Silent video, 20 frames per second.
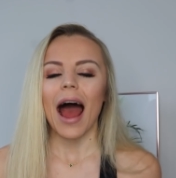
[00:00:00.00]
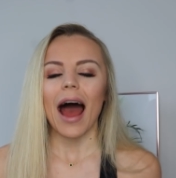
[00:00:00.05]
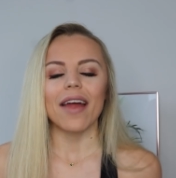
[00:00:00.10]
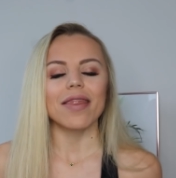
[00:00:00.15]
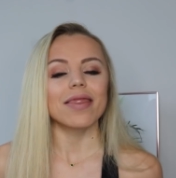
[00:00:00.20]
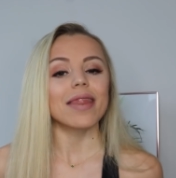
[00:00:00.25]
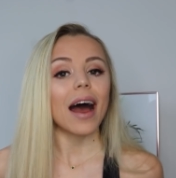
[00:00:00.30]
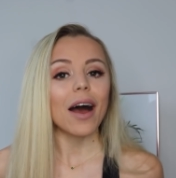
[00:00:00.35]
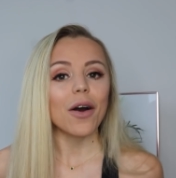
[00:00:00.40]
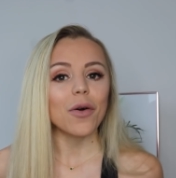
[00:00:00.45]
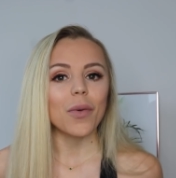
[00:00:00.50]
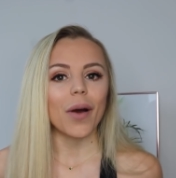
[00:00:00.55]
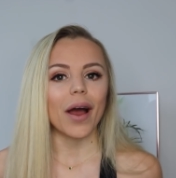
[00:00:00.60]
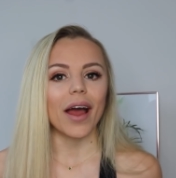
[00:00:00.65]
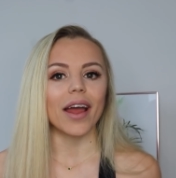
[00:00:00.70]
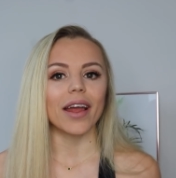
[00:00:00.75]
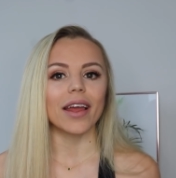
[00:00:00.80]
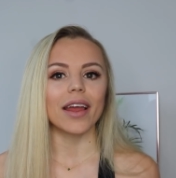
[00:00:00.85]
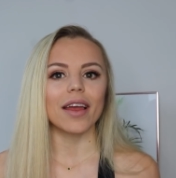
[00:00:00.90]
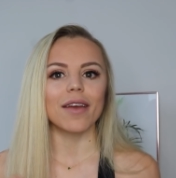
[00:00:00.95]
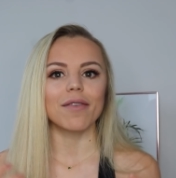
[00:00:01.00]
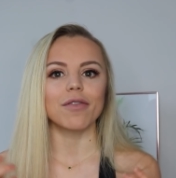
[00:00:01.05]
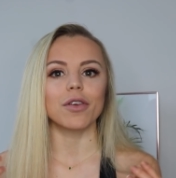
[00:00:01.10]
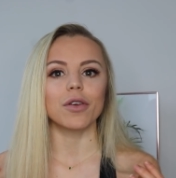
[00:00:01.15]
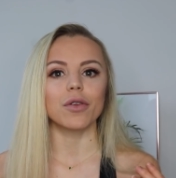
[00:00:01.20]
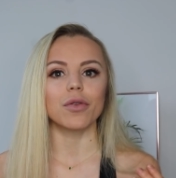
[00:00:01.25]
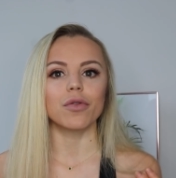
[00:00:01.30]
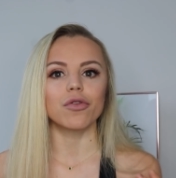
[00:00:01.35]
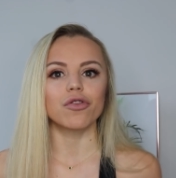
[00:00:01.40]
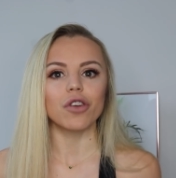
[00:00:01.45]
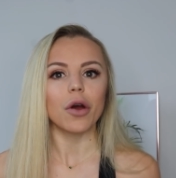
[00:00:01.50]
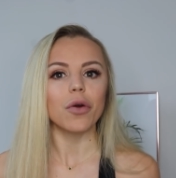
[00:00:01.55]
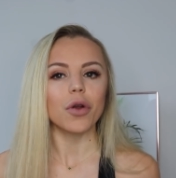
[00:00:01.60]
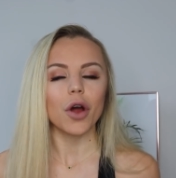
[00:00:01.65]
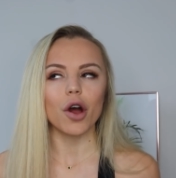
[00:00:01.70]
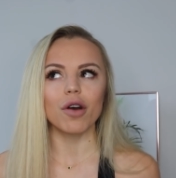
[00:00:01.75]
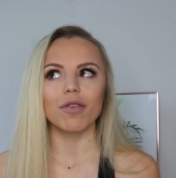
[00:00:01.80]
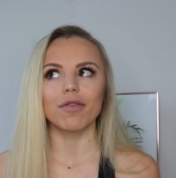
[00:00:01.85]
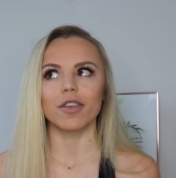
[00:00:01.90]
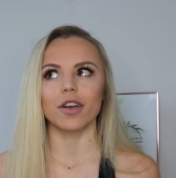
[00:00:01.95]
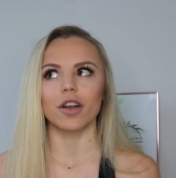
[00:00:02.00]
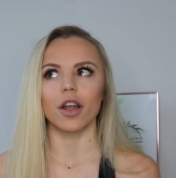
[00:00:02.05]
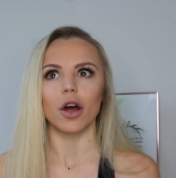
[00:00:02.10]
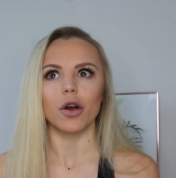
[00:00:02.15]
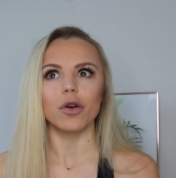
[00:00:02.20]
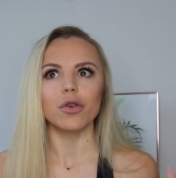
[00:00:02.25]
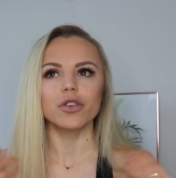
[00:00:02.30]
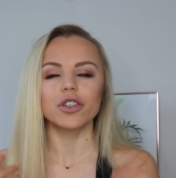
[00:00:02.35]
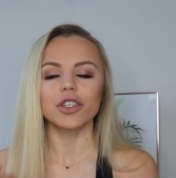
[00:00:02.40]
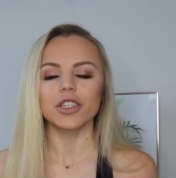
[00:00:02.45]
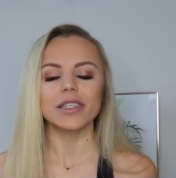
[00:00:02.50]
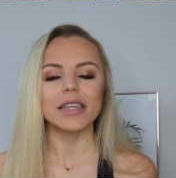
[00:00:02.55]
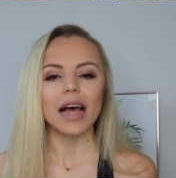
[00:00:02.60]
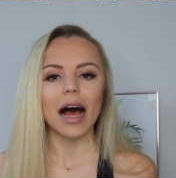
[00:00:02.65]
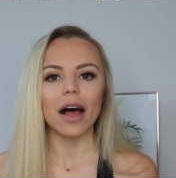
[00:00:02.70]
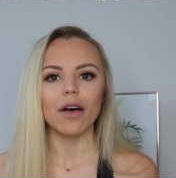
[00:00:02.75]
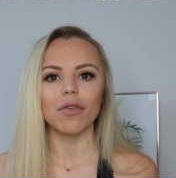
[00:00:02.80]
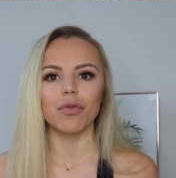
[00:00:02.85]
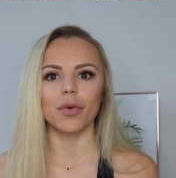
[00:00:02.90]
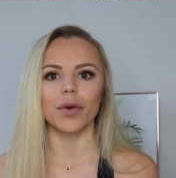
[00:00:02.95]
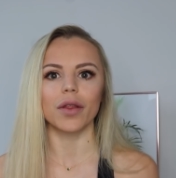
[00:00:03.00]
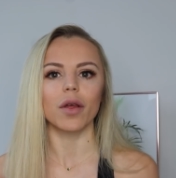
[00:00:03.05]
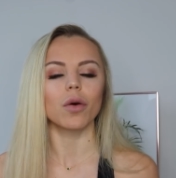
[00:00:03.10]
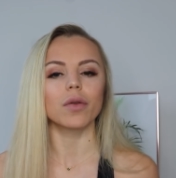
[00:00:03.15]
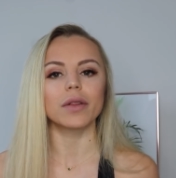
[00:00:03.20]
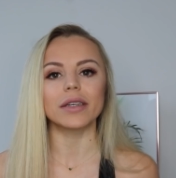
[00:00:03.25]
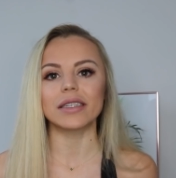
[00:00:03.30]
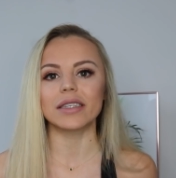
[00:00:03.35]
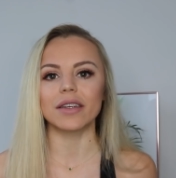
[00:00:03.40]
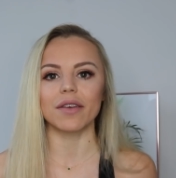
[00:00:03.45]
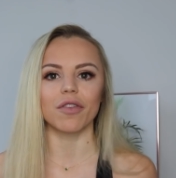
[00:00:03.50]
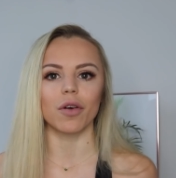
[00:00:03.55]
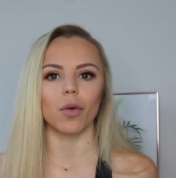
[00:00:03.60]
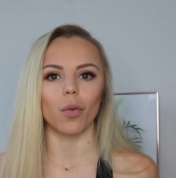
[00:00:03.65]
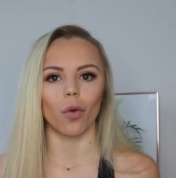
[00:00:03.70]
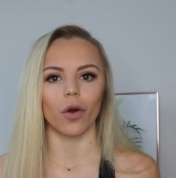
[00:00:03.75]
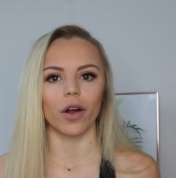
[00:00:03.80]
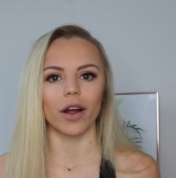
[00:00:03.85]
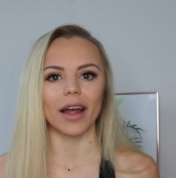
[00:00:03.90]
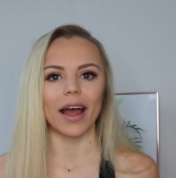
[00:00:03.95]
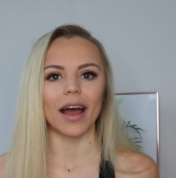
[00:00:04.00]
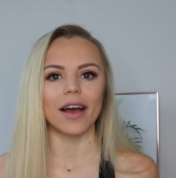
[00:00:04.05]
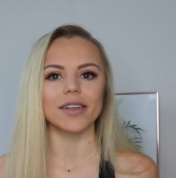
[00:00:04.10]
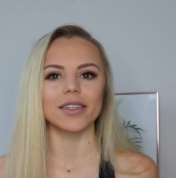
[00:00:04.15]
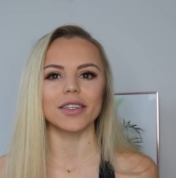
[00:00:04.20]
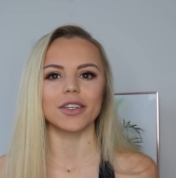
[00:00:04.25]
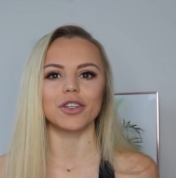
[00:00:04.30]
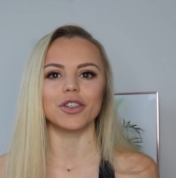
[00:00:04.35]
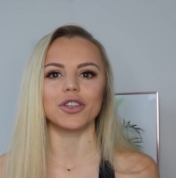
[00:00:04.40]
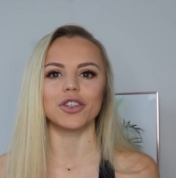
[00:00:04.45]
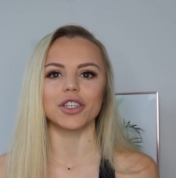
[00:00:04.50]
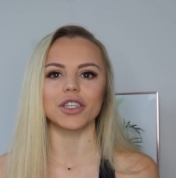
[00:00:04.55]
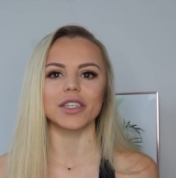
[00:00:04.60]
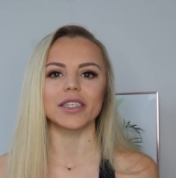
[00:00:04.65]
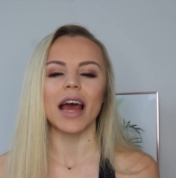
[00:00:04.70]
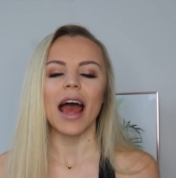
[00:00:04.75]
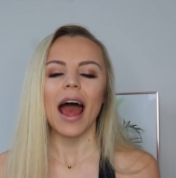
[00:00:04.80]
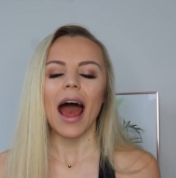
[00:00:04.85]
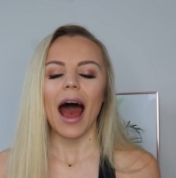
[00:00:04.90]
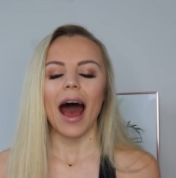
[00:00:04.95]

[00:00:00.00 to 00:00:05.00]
And that way, if you don't overload yourself with all these different workouts and you just